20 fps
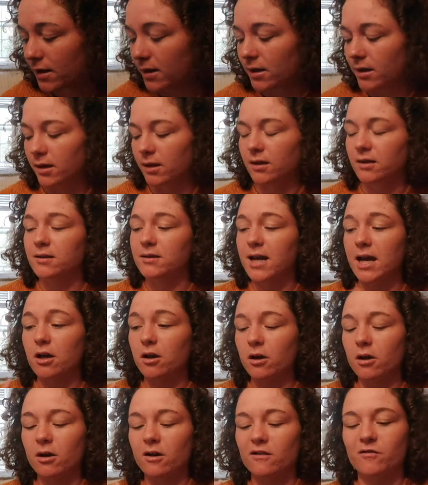the
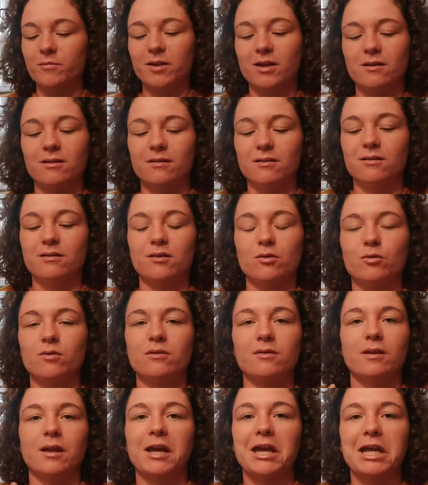neck off because it
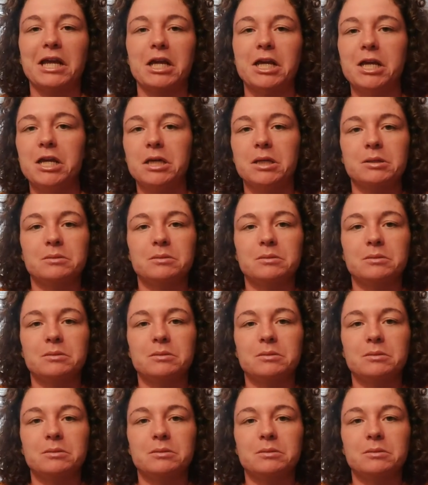was like